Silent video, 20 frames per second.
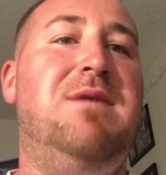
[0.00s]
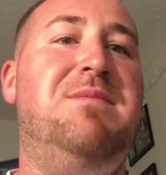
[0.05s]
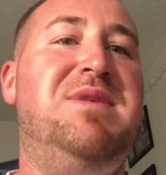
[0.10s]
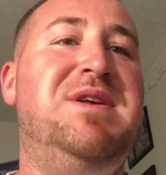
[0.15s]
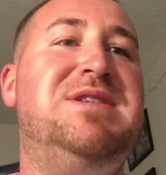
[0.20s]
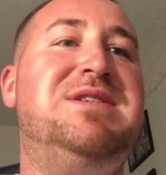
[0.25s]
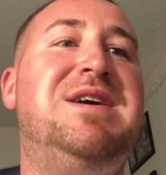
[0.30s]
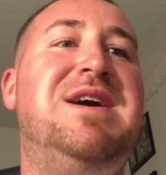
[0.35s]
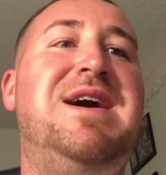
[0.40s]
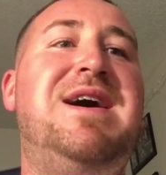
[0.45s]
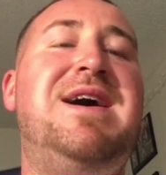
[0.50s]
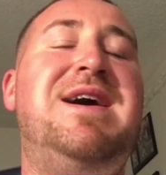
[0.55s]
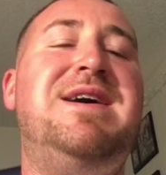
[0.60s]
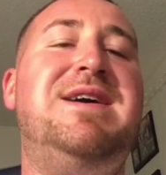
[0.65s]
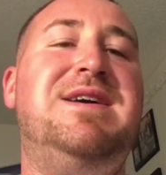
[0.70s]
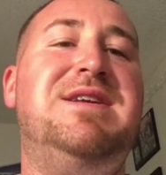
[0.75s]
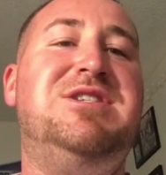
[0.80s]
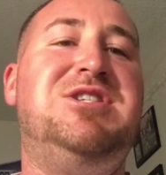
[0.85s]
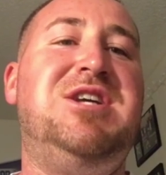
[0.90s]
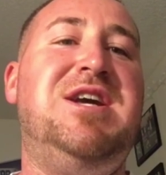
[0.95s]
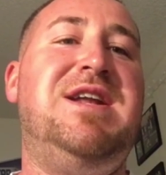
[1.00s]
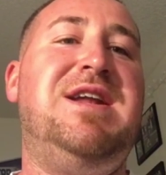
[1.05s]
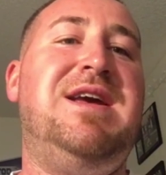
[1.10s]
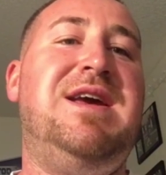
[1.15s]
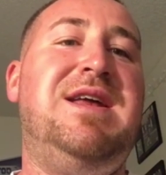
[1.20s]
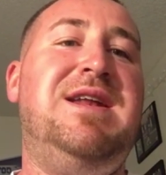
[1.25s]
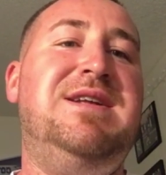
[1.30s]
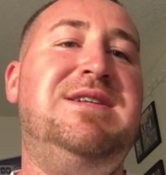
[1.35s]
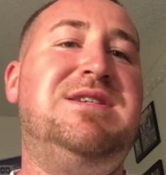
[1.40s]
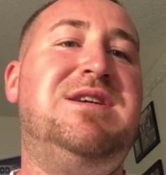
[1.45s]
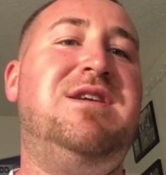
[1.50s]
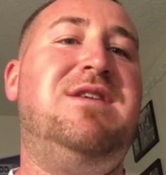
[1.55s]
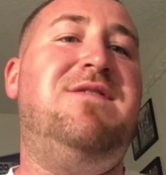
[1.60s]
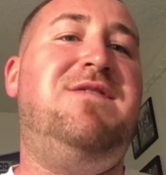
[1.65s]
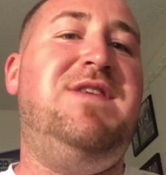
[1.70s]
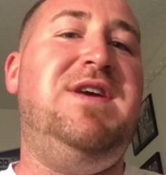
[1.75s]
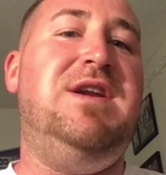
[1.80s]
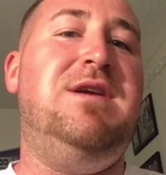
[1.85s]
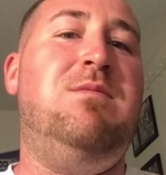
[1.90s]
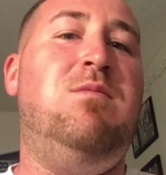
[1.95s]
This guy and Shanahan, he's going to
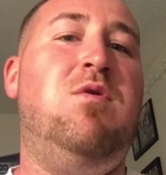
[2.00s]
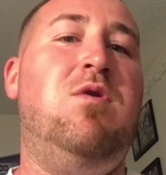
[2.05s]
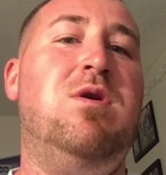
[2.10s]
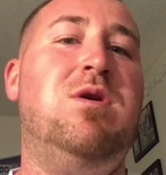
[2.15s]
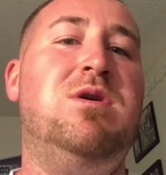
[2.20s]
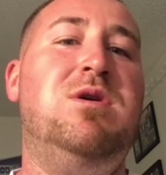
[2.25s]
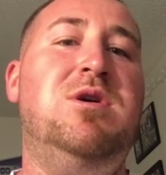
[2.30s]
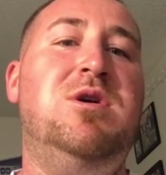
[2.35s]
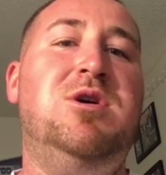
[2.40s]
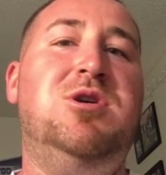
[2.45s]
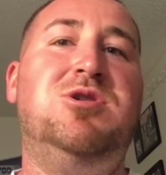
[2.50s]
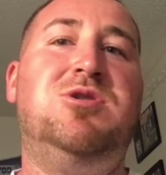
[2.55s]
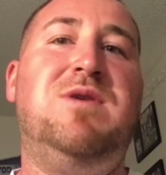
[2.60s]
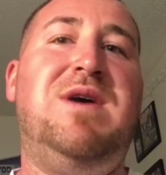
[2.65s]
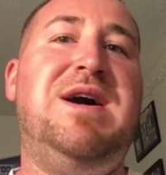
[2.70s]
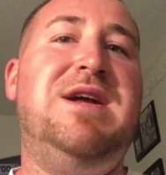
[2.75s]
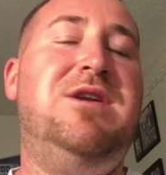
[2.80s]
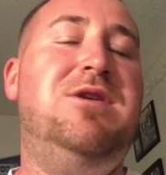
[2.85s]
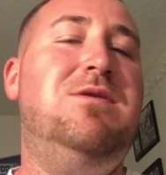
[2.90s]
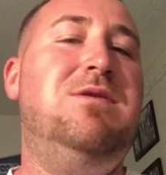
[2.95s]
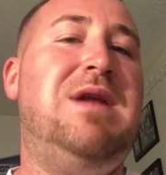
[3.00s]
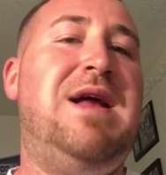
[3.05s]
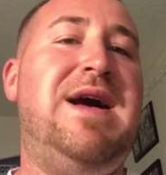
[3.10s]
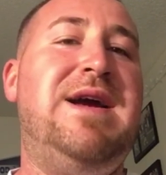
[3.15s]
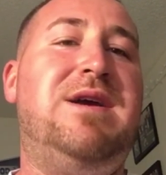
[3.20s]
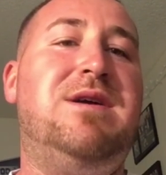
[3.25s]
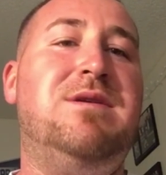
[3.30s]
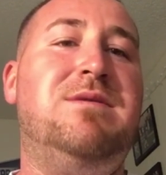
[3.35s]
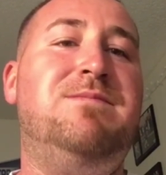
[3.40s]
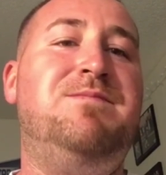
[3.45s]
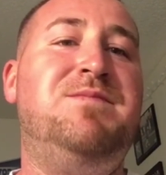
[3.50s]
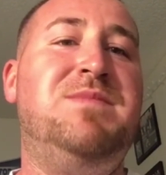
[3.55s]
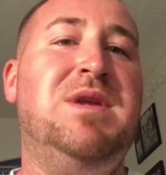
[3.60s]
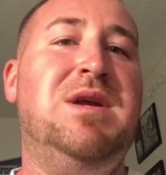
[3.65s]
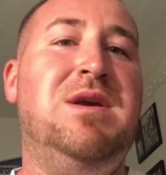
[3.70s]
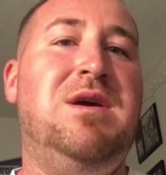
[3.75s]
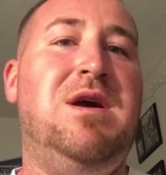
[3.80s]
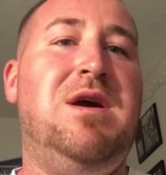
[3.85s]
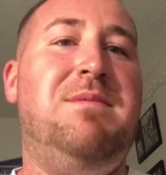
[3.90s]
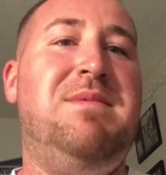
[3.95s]
feed him more. So I do like him.
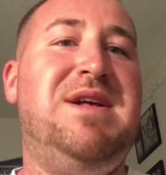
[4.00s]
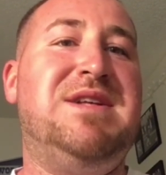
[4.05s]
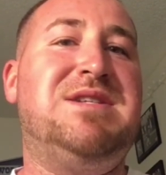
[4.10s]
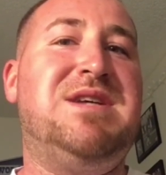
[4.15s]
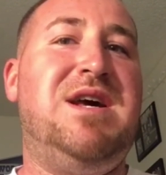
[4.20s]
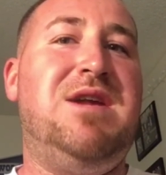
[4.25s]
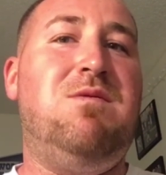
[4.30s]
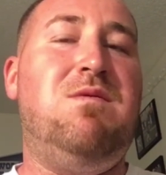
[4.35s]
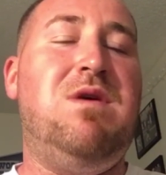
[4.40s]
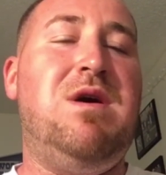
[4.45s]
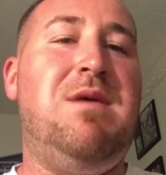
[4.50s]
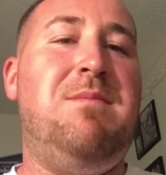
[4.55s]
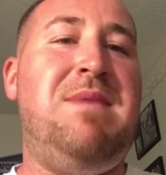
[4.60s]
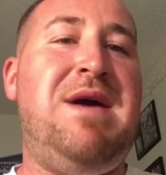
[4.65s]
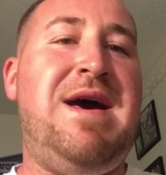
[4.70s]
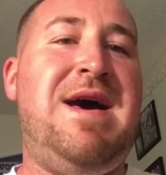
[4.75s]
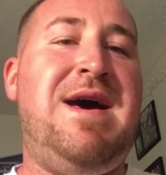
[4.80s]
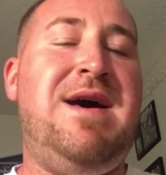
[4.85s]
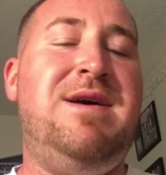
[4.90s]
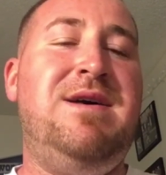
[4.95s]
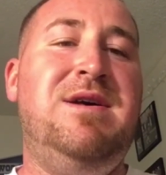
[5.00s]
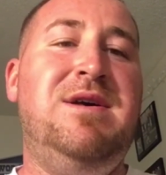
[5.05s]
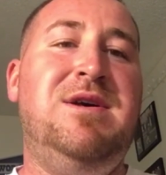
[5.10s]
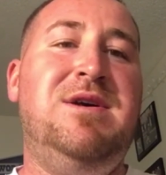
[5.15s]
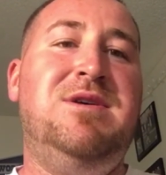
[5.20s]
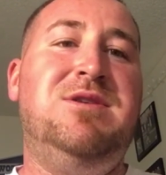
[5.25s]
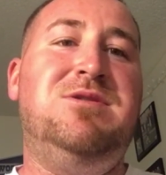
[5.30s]
That's kind of where I'm at.